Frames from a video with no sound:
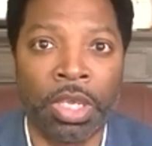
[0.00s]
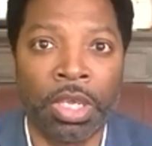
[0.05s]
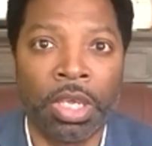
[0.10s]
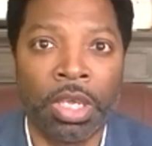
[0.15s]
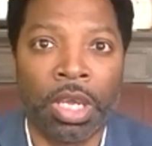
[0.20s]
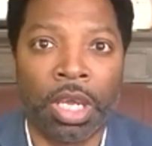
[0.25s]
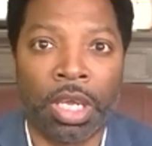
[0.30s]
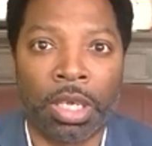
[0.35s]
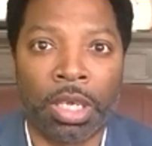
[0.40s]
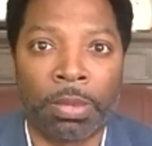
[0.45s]

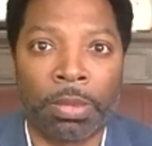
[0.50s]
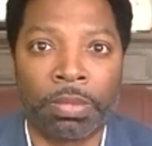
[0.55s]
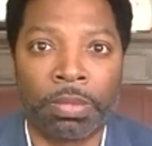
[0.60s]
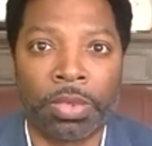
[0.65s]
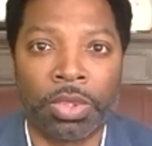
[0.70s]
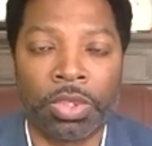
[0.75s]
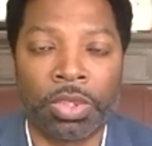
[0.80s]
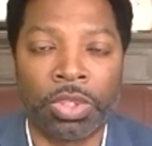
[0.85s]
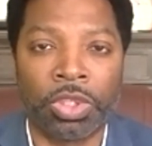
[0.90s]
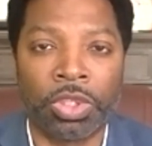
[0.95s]
um,
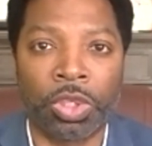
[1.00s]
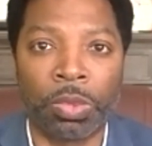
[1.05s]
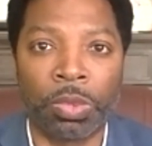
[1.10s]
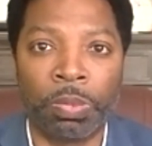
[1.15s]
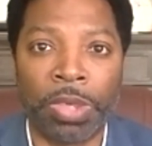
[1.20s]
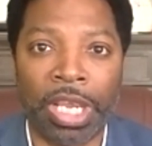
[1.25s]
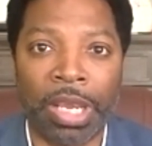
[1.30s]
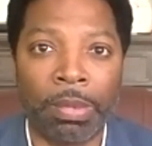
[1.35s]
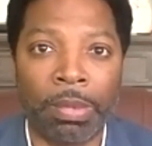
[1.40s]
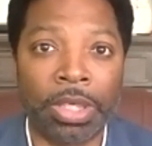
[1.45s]
to
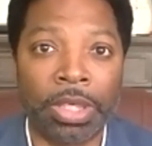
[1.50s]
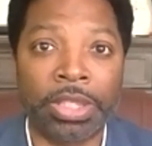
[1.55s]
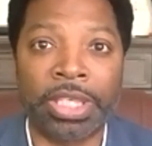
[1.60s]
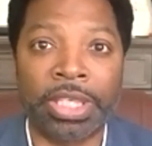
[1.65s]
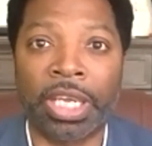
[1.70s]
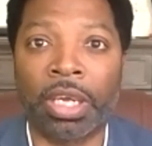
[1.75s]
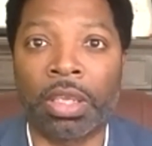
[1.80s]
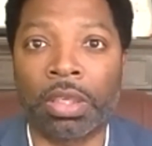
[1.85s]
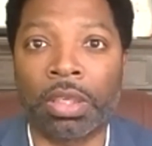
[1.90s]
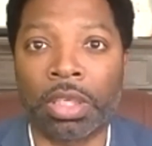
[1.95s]
be able to
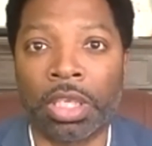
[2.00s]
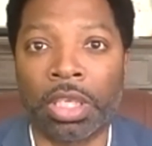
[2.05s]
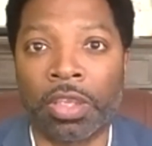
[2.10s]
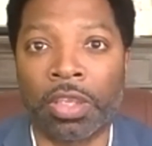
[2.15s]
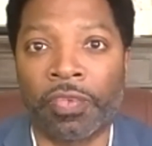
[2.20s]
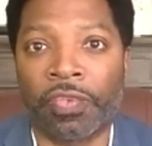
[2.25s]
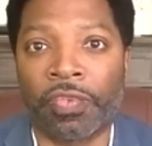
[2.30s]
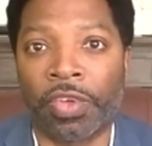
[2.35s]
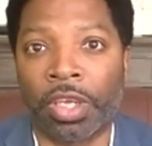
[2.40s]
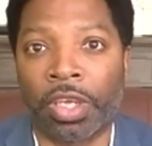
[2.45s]
tell
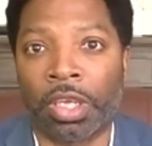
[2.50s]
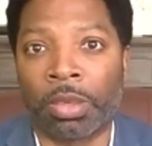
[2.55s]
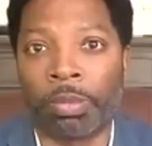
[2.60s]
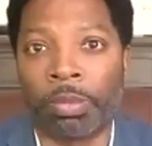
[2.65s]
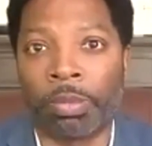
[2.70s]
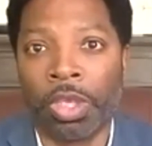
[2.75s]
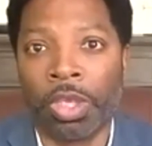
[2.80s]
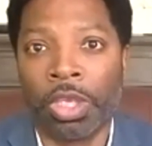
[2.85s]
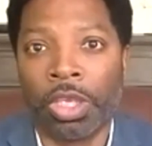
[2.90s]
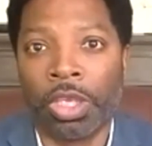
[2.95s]
if um,